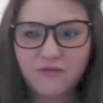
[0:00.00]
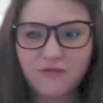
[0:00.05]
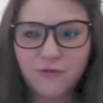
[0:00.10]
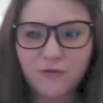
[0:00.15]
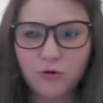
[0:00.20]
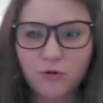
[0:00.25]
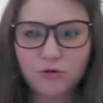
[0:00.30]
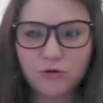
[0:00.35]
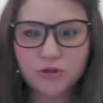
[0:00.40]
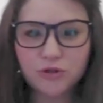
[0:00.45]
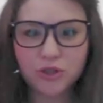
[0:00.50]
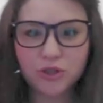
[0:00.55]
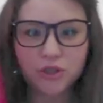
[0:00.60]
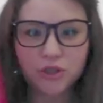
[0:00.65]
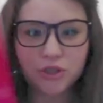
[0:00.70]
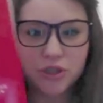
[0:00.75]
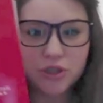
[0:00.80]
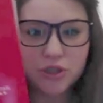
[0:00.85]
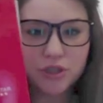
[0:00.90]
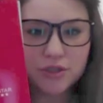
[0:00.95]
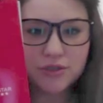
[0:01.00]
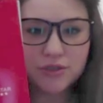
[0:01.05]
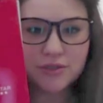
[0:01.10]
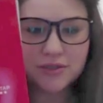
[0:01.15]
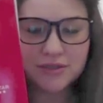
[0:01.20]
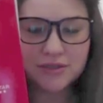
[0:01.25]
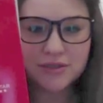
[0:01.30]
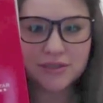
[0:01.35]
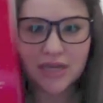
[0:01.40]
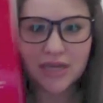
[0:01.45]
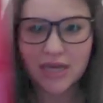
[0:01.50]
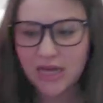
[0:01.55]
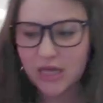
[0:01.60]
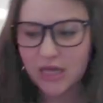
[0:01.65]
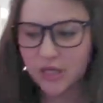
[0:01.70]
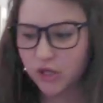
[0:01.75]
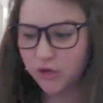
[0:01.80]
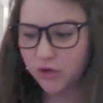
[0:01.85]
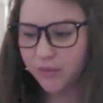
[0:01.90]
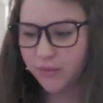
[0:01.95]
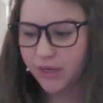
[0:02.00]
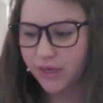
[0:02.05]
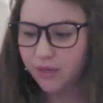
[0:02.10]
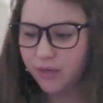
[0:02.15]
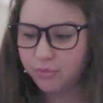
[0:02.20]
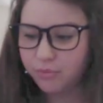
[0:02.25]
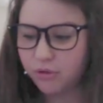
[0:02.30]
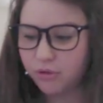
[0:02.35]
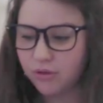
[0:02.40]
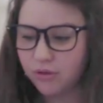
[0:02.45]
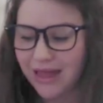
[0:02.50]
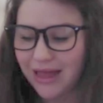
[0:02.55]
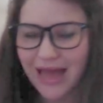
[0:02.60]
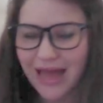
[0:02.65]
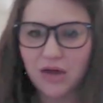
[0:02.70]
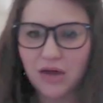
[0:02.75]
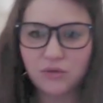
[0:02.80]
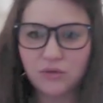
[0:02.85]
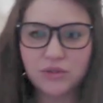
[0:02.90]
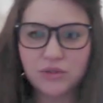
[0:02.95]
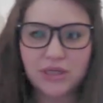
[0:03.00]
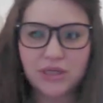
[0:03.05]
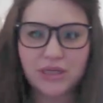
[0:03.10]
folder, you are going to pull out